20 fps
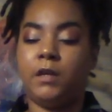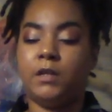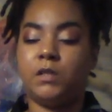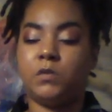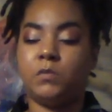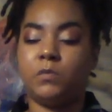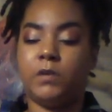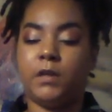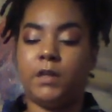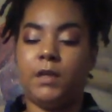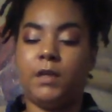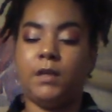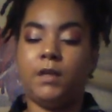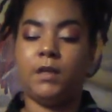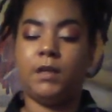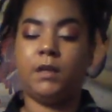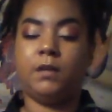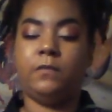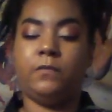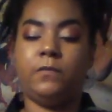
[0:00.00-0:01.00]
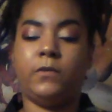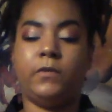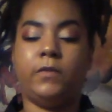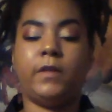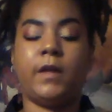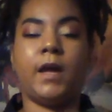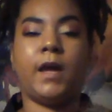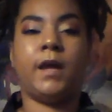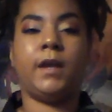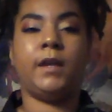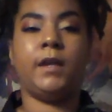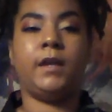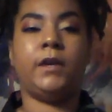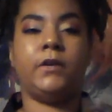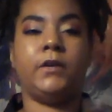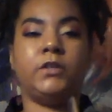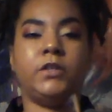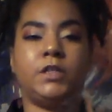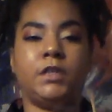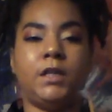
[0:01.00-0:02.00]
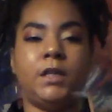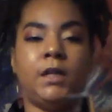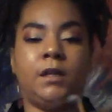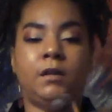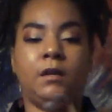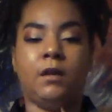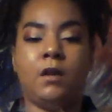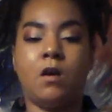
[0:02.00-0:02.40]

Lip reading: is really good for that energy,